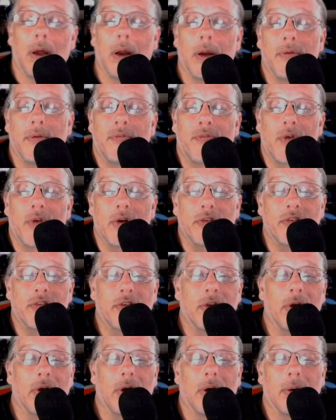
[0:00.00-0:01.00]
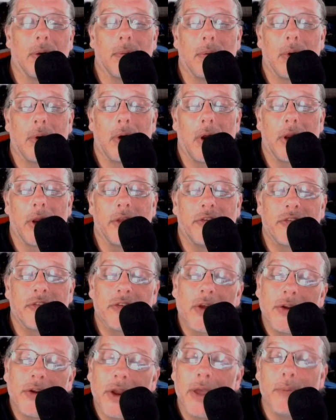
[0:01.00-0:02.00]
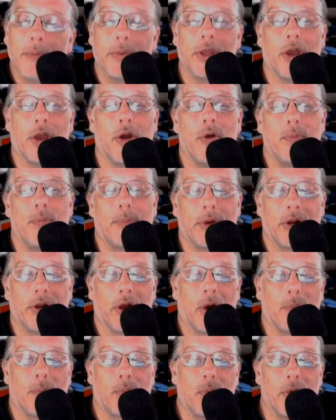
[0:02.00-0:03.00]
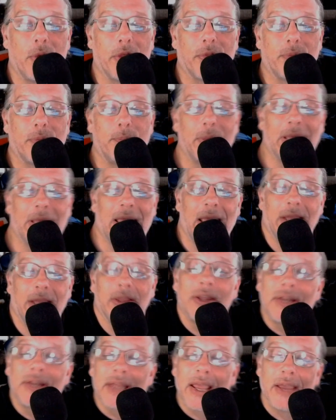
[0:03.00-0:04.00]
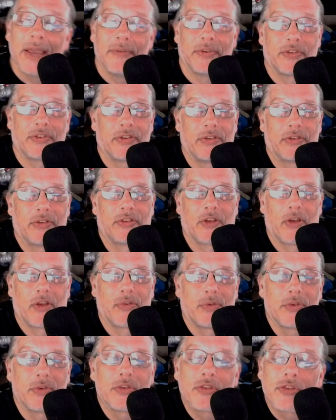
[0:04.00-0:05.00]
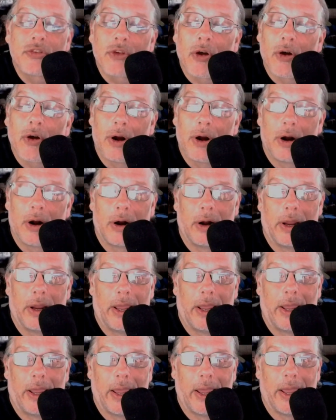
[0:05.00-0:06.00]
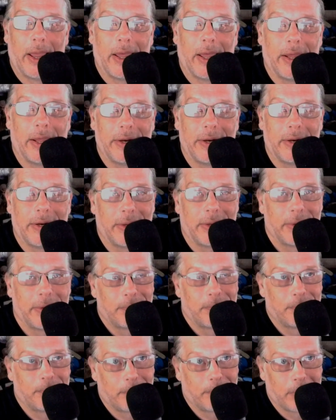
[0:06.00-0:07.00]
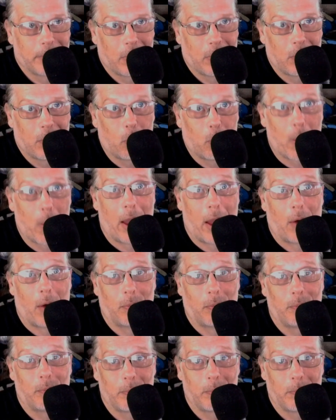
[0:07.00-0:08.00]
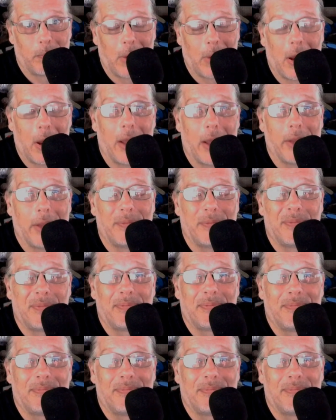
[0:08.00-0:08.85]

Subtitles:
All right, first up. All right, Sunday we opened up with Michaela Davis and Southern Star, and wow, I